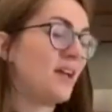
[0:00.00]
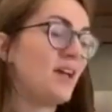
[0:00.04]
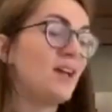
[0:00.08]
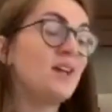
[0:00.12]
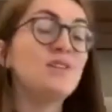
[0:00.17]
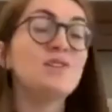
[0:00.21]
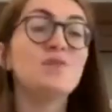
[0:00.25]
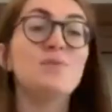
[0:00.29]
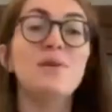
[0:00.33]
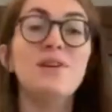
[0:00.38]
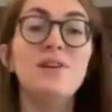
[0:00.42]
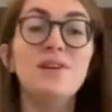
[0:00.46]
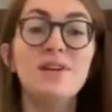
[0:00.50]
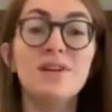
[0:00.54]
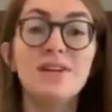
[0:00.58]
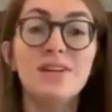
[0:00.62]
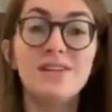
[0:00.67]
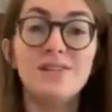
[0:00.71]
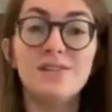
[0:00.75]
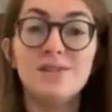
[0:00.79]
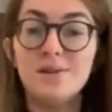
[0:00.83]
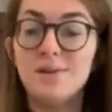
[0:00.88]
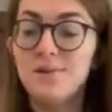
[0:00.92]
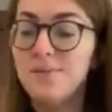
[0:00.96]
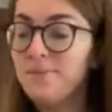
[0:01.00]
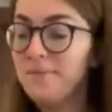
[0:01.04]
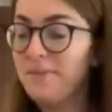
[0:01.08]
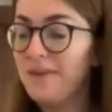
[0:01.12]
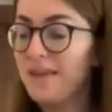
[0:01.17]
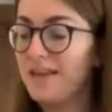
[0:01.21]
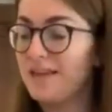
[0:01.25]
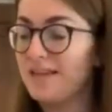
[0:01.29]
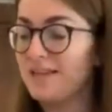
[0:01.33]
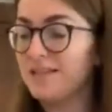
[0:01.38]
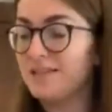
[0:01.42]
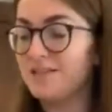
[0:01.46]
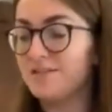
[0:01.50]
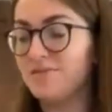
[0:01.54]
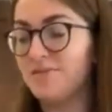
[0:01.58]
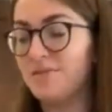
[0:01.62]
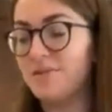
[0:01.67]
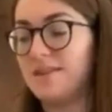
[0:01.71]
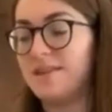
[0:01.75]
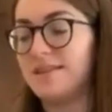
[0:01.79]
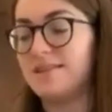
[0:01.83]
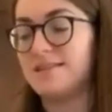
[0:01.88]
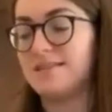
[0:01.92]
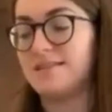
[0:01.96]
So what you're gonna do is, for
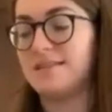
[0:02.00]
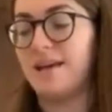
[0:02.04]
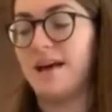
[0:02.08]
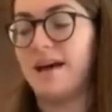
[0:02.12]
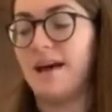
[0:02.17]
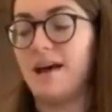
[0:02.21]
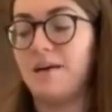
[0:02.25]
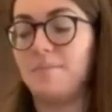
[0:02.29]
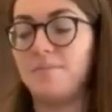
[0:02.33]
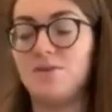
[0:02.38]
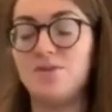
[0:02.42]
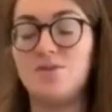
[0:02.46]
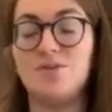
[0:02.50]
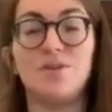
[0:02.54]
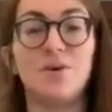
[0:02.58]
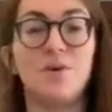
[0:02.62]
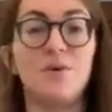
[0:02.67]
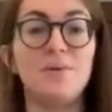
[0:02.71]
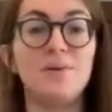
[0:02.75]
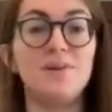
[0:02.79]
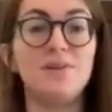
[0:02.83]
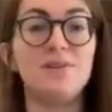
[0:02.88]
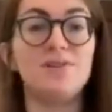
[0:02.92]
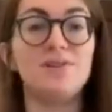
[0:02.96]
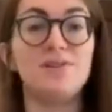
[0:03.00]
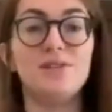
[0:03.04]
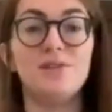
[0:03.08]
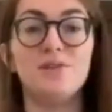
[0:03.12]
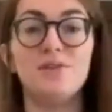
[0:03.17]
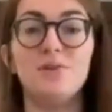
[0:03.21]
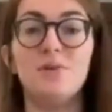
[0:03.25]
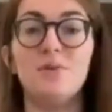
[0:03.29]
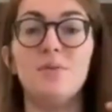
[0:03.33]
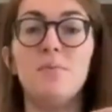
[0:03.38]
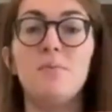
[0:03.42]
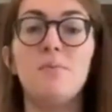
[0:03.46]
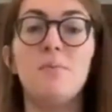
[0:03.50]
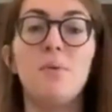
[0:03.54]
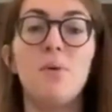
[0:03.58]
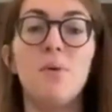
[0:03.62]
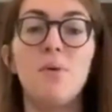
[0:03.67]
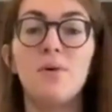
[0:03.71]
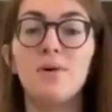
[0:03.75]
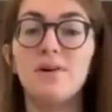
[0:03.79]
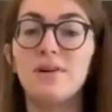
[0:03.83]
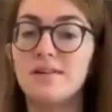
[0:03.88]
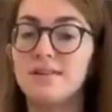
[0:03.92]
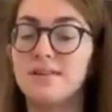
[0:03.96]
this lab, you're going to
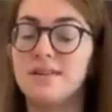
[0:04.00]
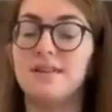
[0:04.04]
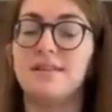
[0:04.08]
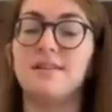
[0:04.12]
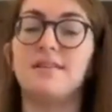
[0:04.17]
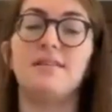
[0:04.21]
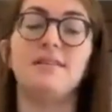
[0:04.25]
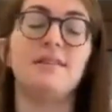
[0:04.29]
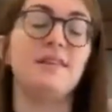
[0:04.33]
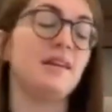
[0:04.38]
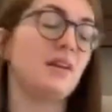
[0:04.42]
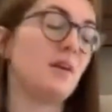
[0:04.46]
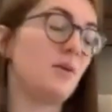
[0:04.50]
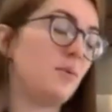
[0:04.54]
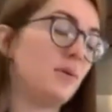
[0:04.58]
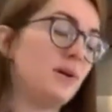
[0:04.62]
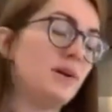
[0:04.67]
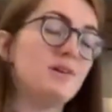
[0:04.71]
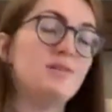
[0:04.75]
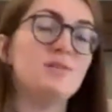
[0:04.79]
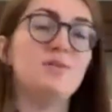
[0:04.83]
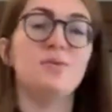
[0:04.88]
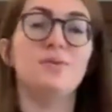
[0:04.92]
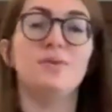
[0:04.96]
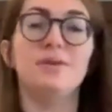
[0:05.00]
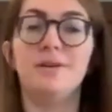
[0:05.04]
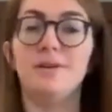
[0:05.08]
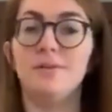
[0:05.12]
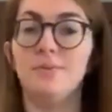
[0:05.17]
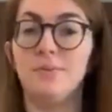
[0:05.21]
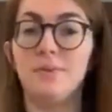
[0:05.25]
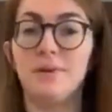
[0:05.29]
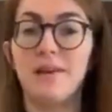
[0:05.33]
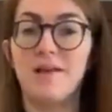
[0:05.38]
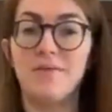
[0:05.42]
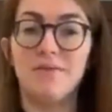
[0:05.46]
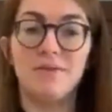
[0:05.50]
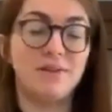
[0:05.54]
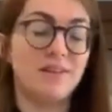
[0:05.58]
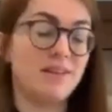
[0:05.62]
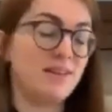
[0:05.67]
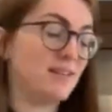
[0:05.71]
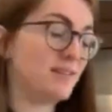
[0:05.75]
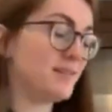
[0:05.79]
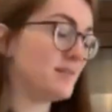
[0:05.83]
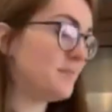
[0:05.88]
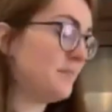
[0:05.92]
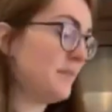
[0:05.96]
pour the liquid, or whatever it
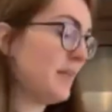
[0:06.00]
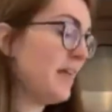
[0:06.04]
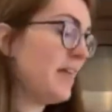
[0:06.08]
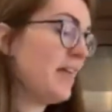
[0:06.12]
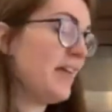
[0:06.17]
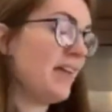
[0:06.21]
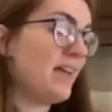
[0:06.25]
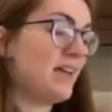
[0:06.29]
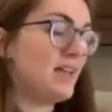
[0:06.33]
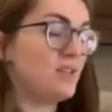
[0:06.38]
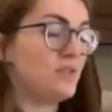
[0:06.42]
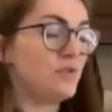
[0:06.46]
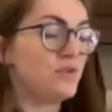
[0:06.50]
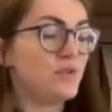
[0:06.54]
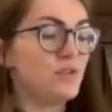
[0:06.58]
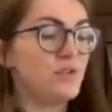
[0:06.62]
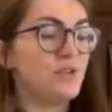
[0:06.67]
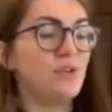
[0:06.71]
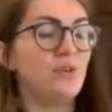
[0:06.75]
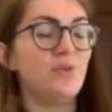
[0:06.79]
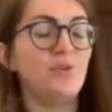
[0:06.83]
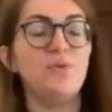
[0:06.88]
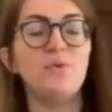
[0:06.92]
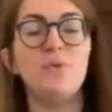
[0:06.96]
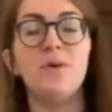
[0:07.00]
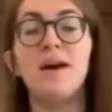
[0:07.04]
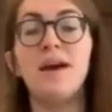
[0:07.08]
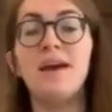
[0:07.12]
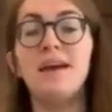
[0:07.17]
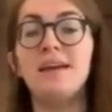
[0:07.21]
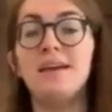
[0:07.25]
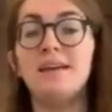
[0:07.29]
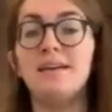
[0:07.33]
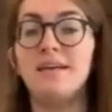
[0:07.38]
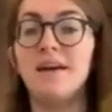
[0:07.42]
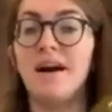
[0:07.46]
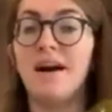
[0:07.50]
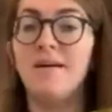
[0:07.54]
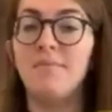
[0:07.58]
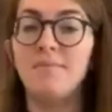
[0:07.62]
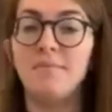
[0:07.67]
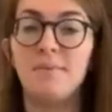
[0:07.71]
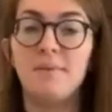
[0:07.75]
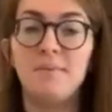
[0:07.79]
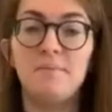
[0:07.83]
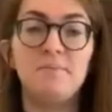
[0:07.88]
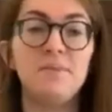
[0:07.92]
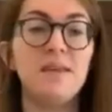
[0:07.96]
is, into a cup.
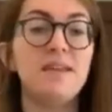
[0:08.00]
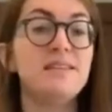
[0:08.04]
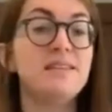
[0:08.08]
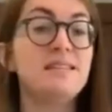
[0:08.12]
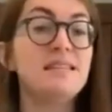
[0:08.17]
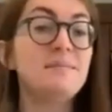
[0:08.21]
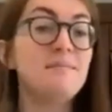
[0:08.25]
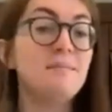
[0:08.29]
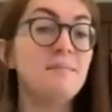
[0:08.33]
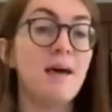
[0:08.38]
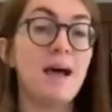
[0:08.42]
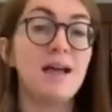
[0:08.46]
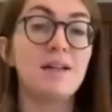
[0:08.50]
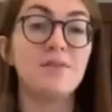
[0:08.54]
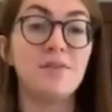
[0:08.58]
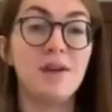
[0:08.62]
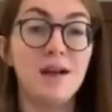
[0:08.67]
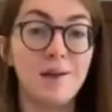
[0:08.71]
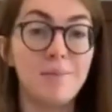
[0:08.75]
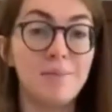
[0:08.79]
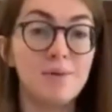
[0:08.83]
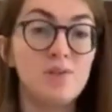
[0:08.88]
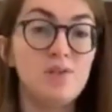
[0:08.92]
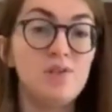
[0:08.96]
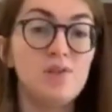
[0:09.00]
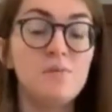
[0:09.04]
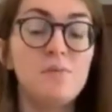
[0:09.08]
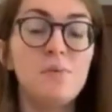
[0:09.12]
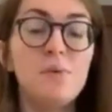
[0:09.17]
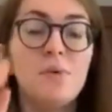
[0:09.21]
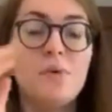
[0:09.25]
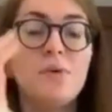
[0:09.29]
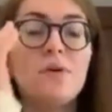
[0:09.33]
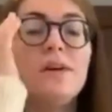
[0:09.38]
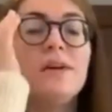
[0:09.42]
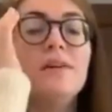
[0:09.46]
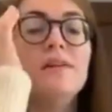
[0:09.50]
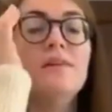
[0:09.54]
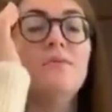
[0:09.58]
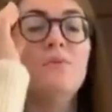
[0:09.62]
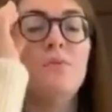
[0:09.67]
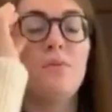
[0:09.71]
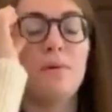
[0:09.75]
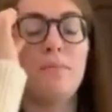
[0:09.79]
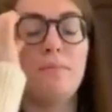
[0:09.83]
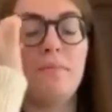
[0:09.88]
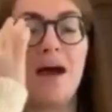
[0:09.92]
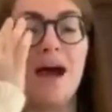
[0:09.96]
It doesn't matter how much you pour in.
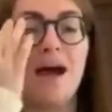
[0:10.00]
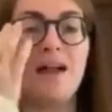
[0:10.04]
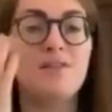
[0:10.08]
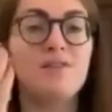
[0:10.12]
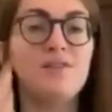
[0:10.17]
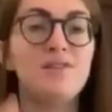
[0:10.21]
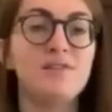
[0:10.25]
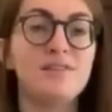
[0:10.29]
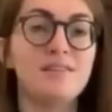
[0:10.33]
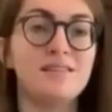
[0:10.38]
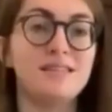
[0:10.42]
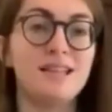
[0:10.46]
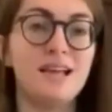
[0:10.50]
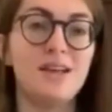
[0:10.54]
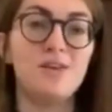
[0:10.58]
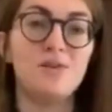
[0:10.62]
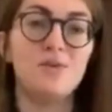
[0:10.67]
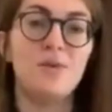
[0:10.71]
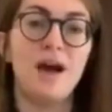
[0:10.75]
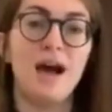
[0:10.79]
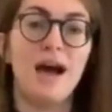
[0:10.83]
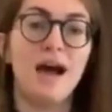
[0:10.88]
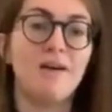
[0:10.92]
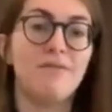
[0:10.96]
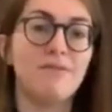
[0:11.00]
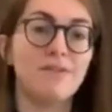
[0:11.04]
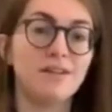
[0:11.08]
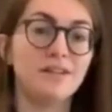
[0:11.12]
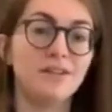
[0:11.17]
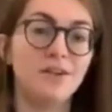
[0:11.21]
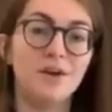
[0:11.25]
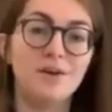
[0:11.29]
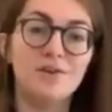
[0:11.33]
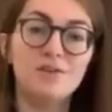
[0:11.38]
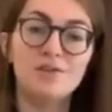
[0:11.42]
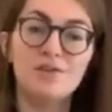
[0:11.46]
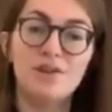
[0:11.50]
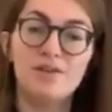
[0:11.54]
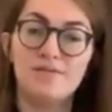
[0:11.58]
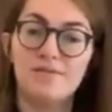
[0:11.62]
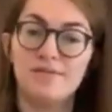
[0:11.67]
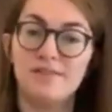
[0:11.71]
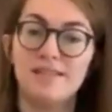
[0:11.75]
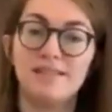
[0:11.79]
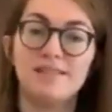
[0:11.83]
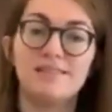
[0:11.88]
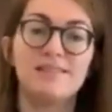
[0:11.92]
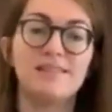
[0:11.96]
What matters is that you have a large enough
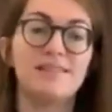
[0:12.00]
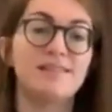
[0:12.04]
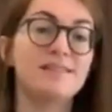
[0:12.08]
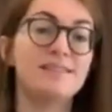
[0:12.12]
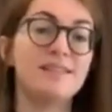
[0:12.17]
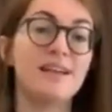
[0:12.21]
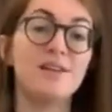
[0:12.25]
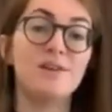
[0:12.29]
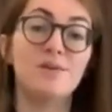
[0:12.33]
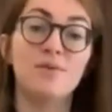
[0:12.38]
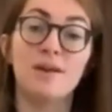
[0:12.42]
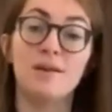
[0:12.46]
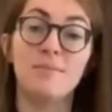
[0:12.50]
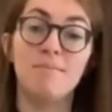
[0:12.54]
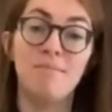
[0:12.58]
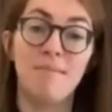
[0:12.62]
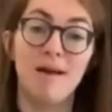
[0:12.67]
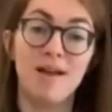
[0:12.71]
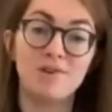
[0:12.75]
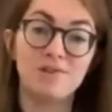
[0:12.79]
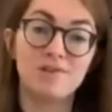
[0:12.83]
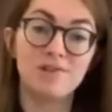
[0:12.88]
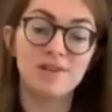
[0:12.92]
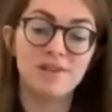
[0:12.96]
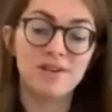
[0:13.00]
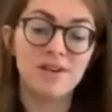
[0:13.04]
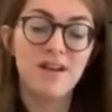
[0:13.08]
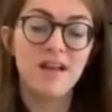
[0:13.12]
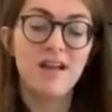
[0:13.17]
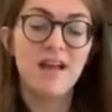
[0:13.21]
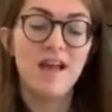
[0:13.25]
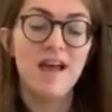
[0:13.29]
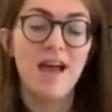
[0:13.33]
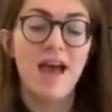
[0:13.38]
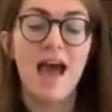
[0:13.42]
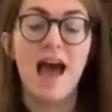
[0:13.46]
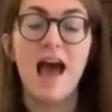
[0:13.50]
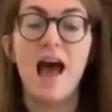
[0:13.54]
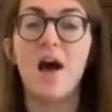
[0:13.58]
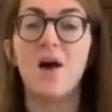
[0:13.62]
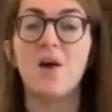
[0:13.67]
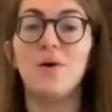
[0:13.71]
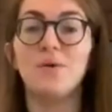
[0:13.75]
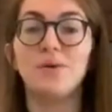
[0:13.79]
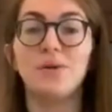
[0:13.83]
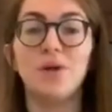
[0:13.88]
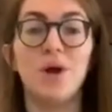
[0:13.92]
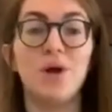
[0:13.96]
distance that you can measure
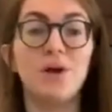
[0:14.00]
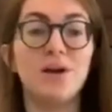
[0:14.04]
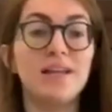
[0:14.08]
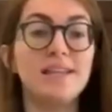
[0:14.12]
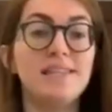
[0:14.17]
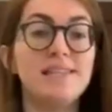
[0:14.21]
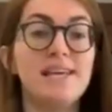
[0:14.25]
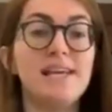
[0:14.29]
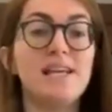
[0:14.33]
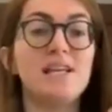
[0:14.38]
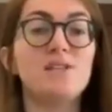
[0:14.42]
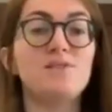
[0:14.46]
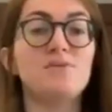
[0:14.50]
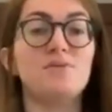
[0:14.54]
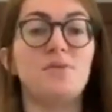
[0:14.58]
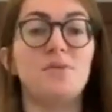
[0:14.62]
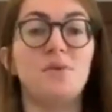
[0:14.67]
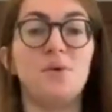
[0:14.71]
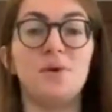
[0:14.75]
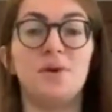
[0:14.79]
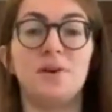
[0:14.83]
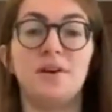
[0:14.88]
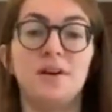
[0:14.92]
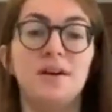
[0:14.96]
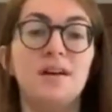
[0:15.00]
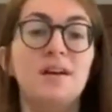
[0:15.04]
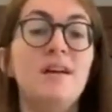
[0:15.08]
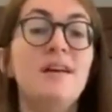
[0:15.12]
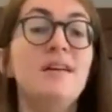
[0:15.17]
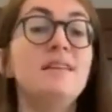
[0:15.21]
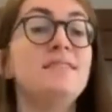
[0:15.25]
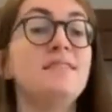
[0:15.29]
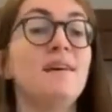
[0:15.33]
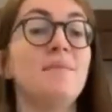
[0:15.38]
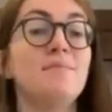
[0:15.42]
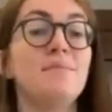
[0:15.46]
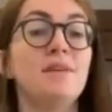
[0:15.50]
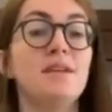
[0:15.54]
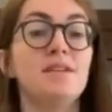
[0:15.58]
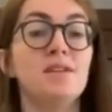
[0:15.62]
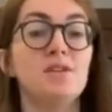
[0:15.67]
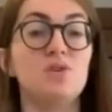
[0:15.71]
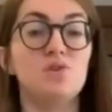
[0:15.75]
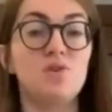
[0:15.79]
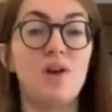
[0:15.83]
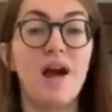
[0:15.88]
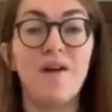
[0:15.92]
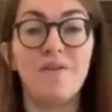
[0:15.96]
how long it takes for something to
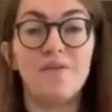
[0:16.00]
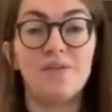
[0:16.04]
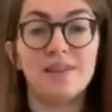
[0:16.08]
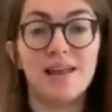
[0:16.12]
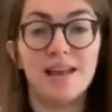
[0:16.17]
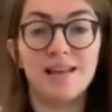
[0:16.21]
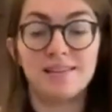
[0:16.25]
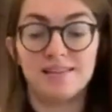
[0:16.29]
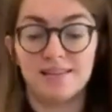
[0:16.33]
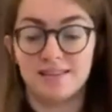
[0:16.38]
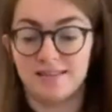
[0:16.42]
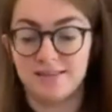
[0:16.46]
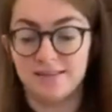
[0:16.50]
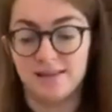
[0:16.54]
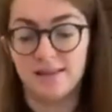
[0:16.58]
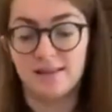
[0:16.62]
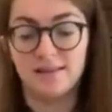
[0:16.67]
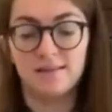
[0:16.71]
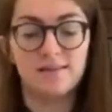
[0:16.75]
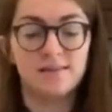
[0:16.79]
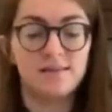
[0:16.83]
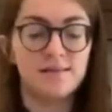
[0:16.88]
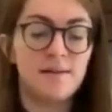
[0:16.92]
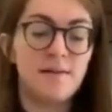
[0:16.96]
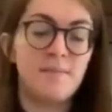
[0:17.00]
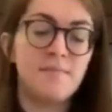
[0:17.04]
travel that distance.